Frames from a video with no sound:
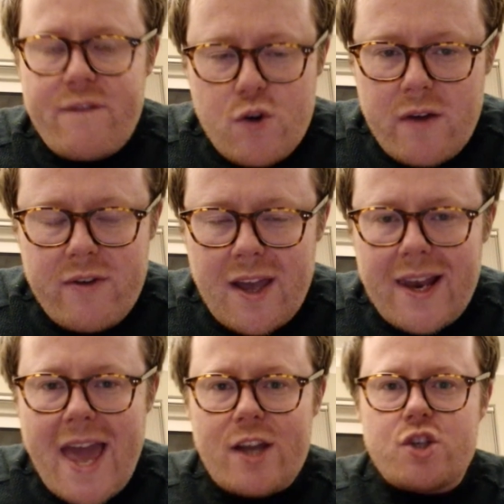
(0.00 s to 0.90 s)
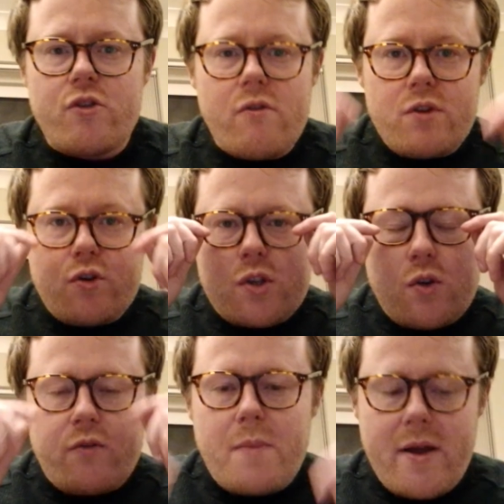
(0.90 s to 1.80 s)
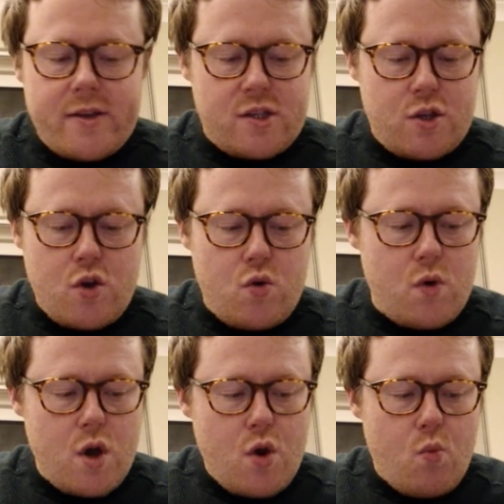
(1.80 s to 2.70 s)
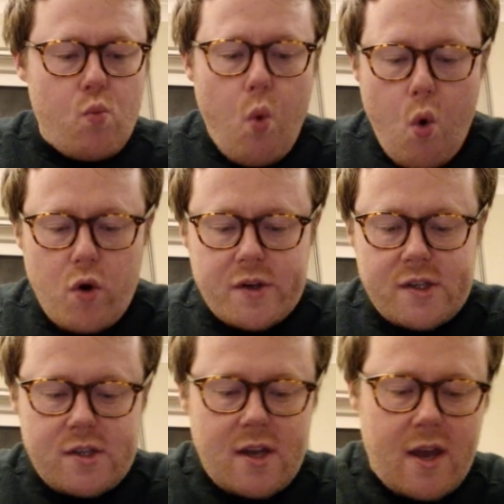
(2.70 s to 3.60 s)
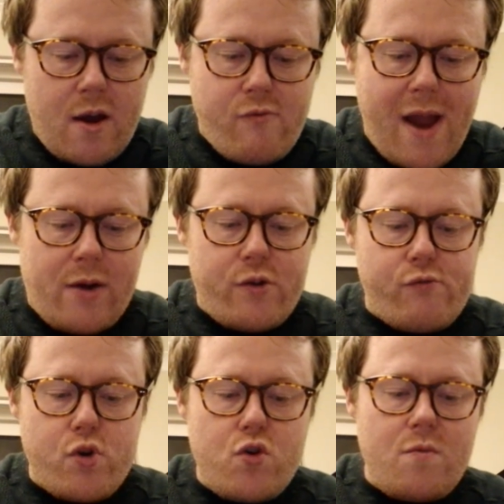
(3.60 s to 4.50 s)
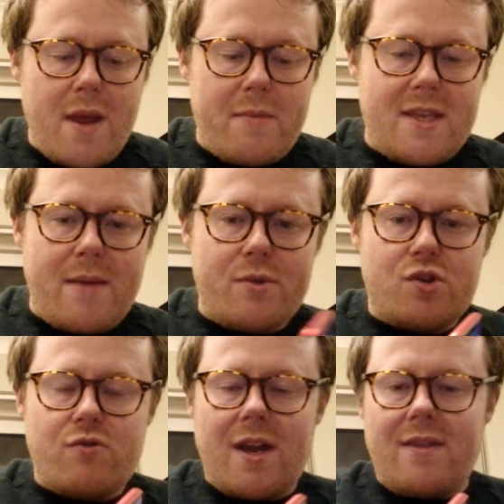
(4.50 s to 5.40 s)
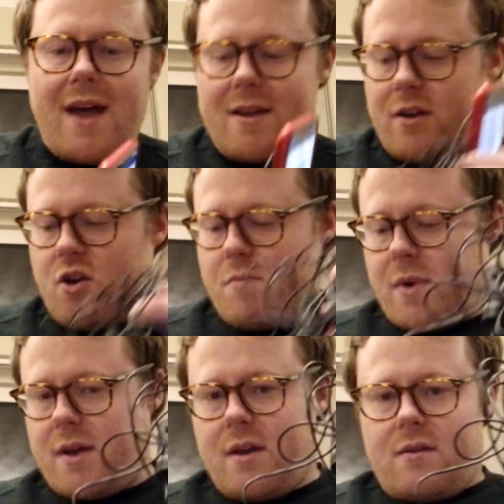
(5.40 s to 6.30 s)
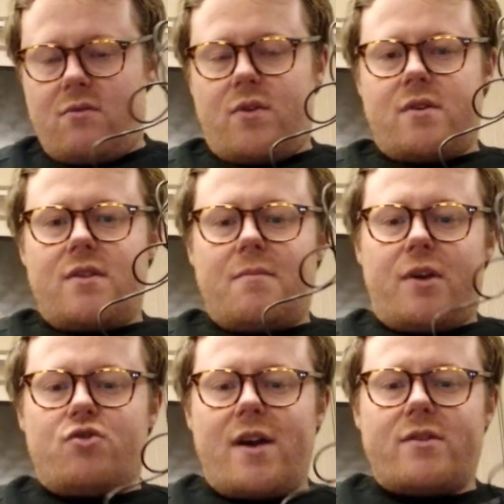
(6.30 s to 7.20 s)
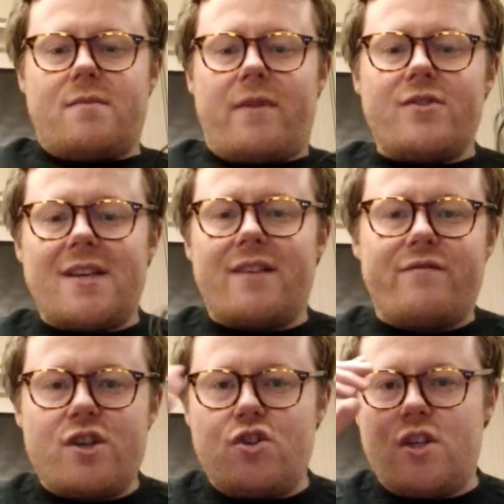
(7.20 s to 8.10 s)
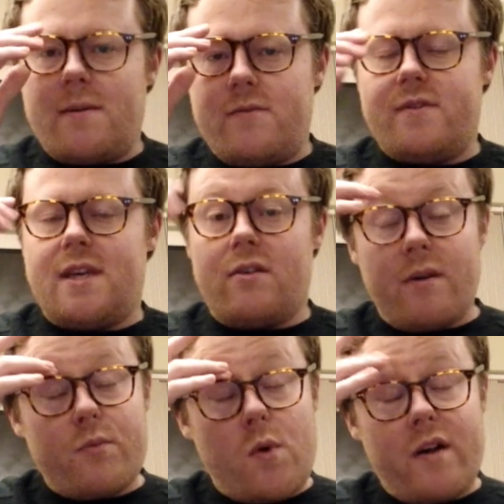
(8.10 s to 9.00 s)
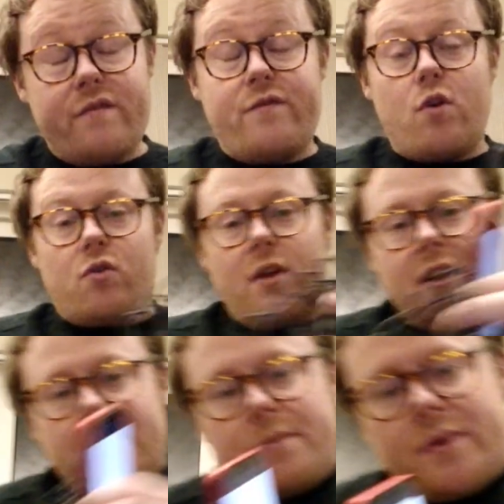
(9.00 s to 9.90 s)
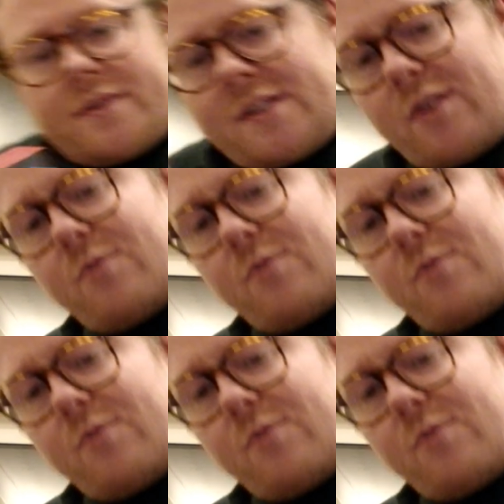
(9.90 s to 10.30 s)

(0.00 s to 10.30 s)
you're giving a lecture and you're the sort of person who walks around a room, let me demonstrate that. I hope my, oh, I don't think my trousers, but I've just had fish and chips for dinner. I'm quite full. So